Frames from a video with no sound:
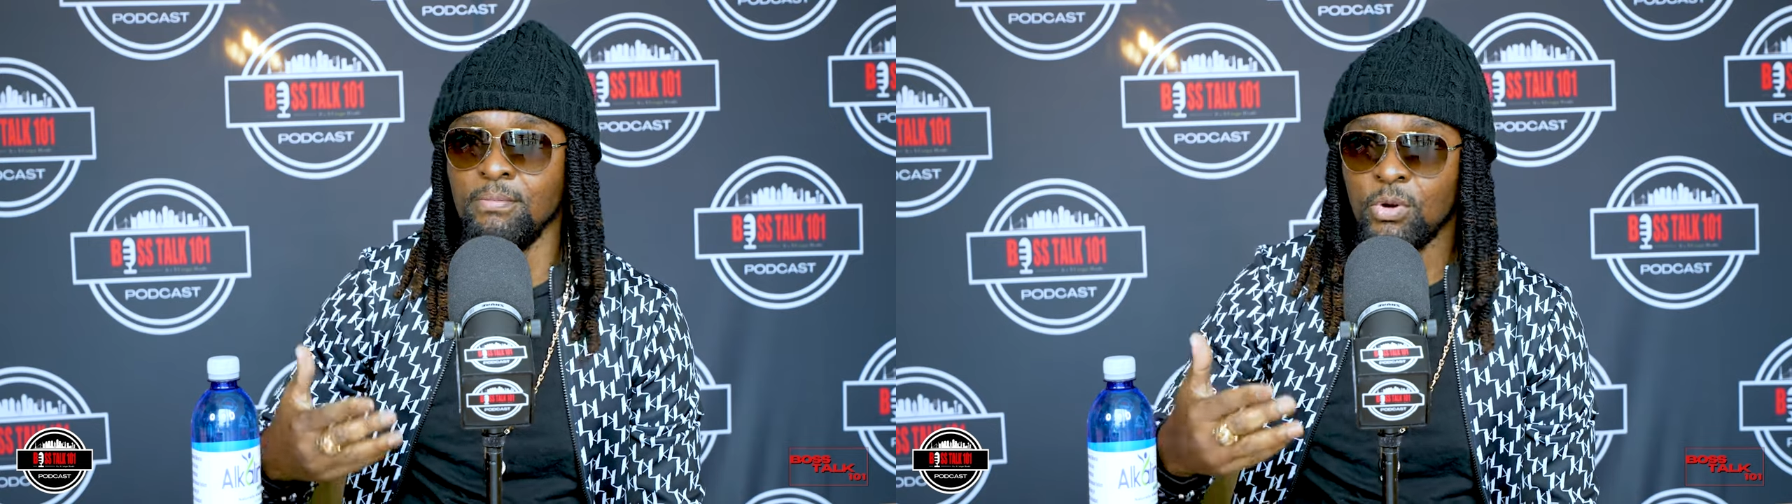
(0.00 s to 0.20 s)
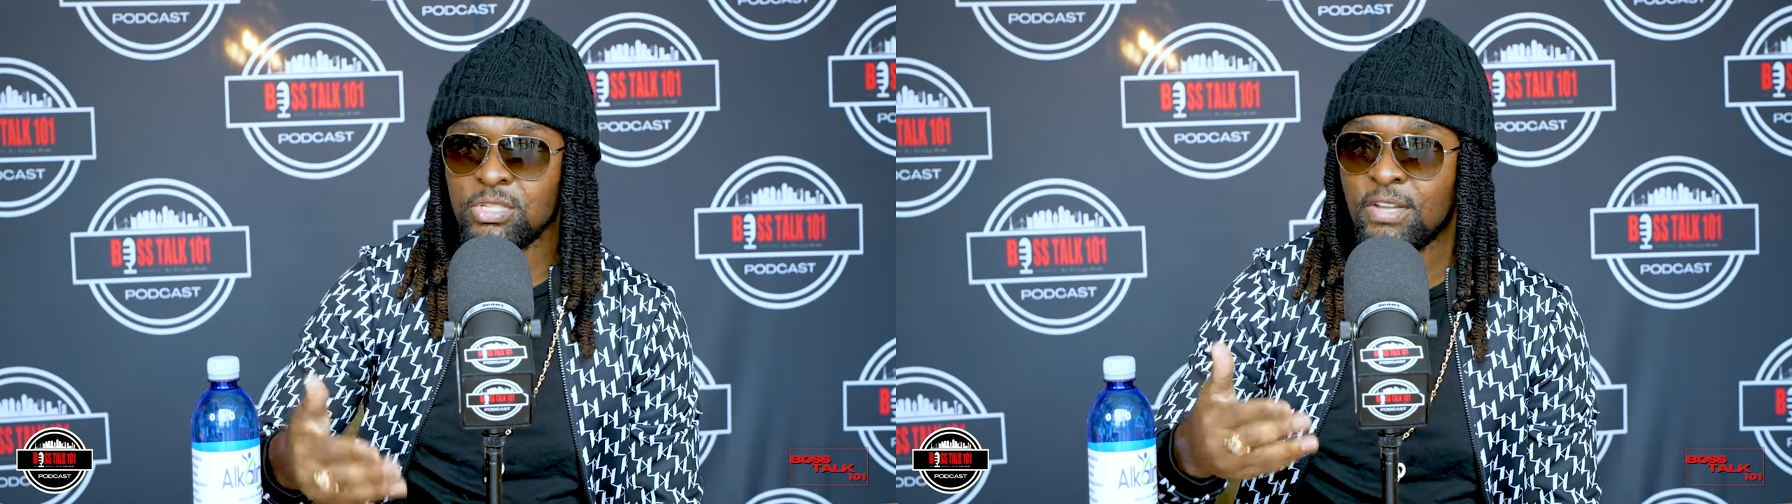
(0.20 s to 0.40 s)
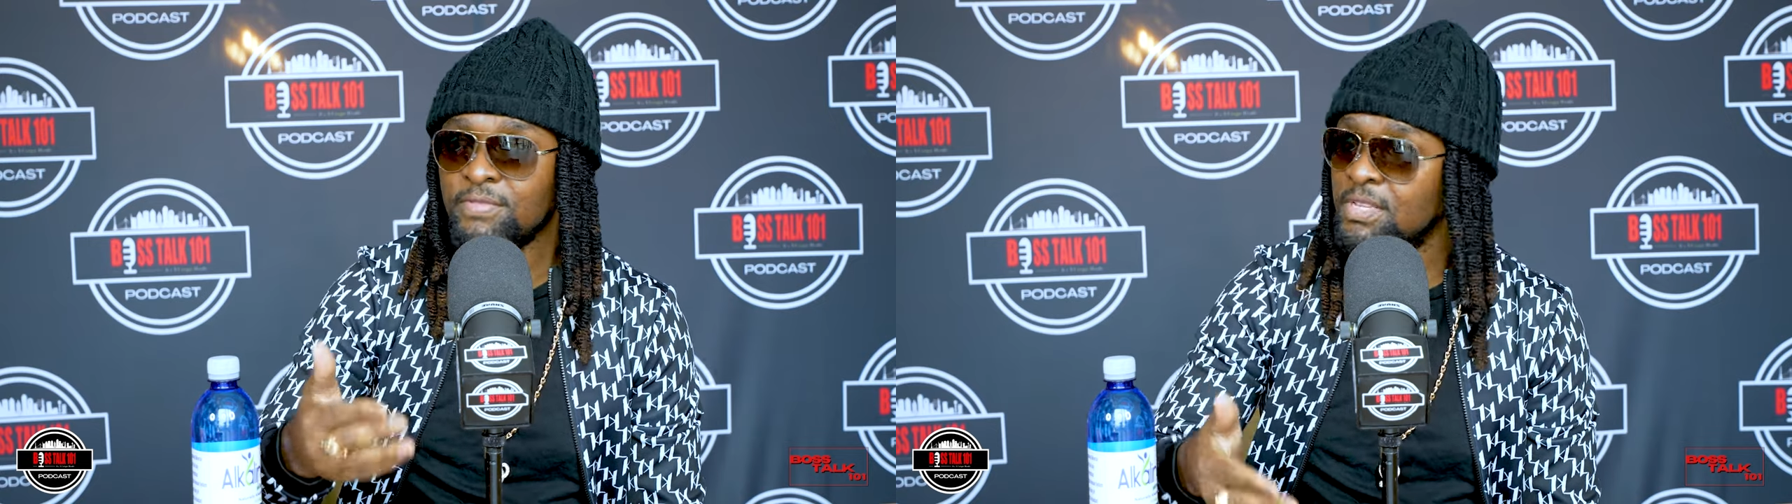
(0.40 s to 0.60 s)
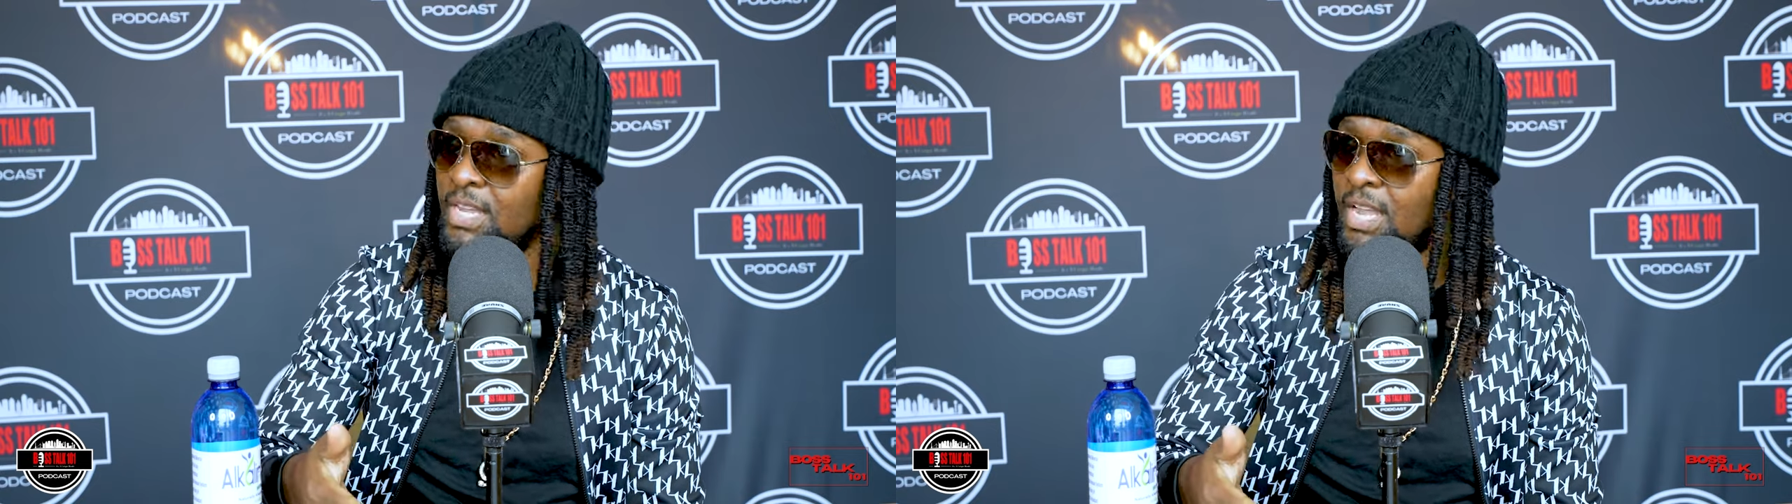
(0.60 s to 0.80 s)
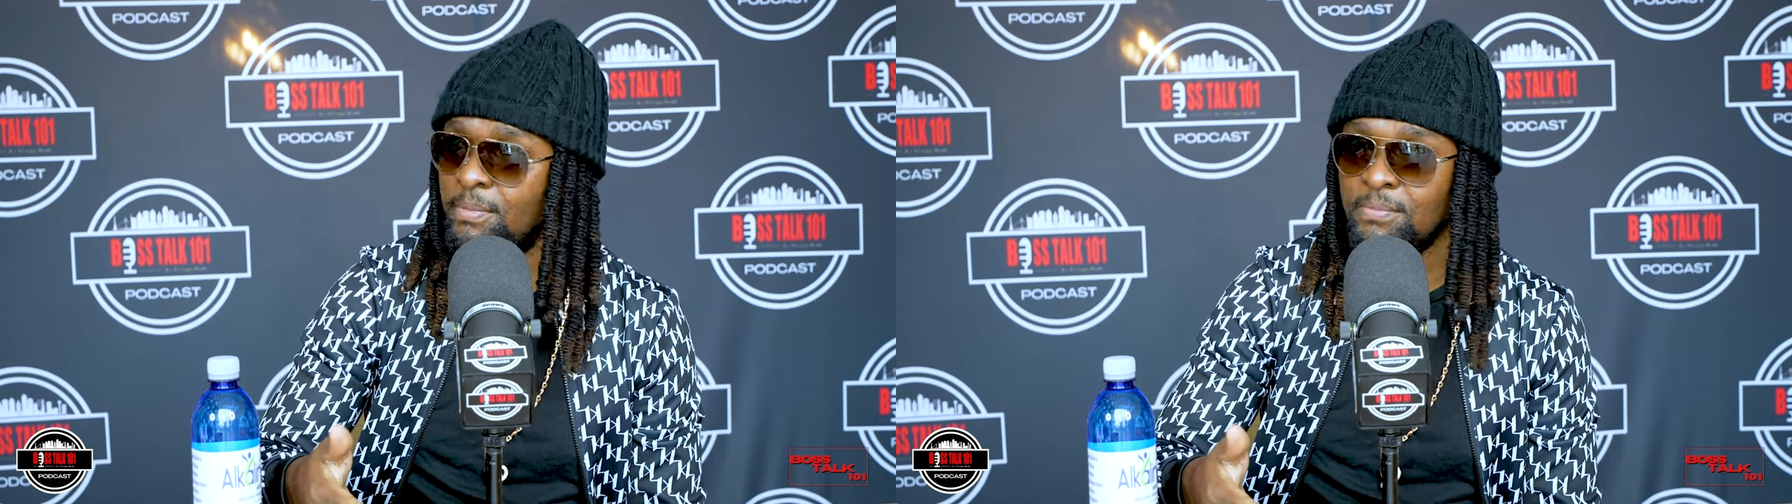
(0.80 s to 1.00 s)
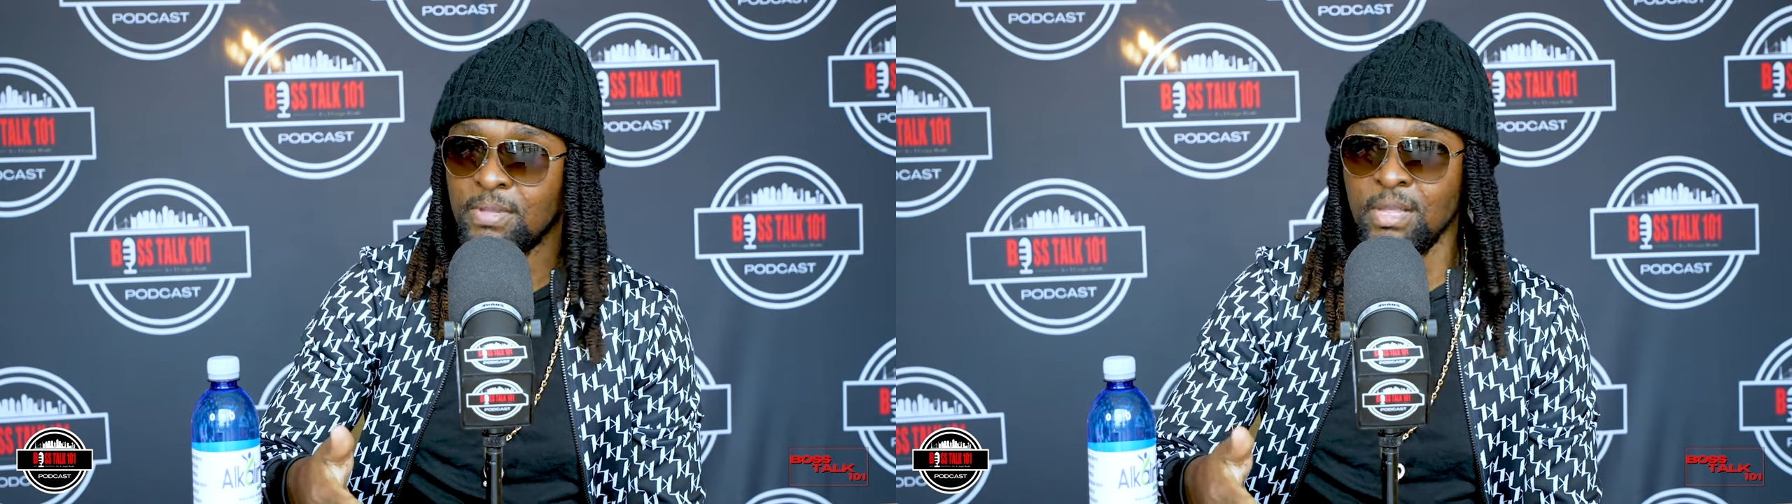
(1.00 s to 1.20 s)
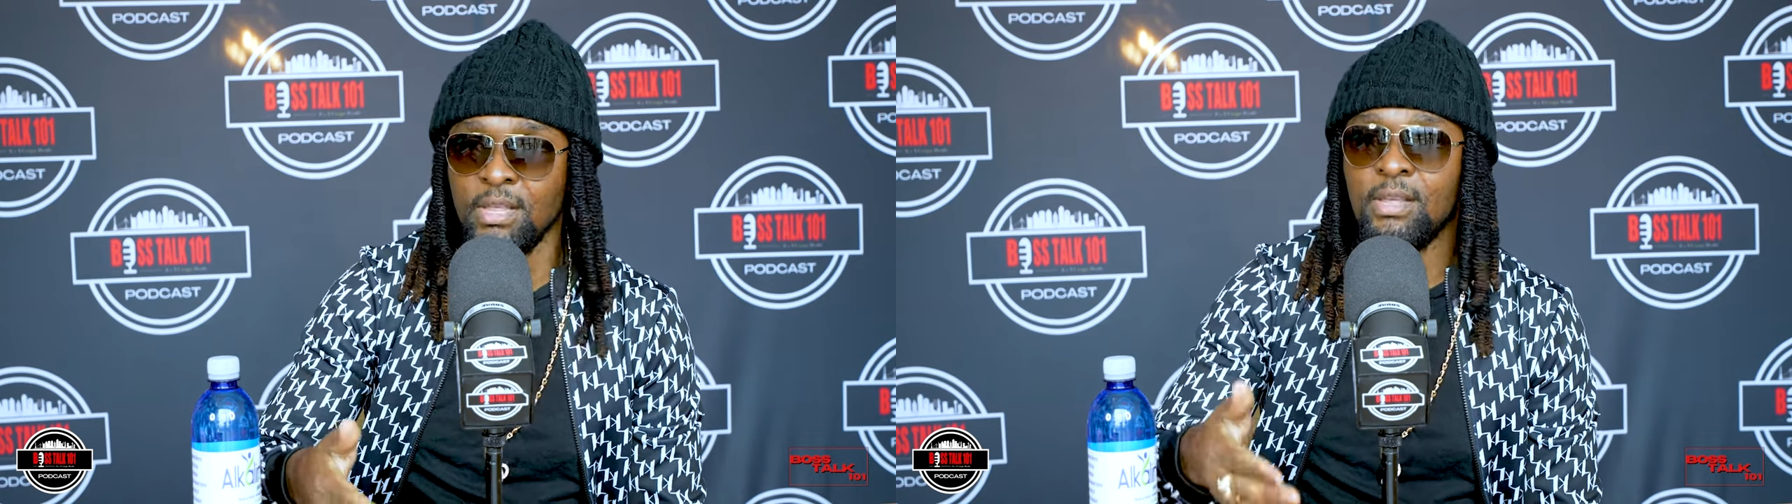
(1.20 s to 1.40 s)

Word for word: most of the time,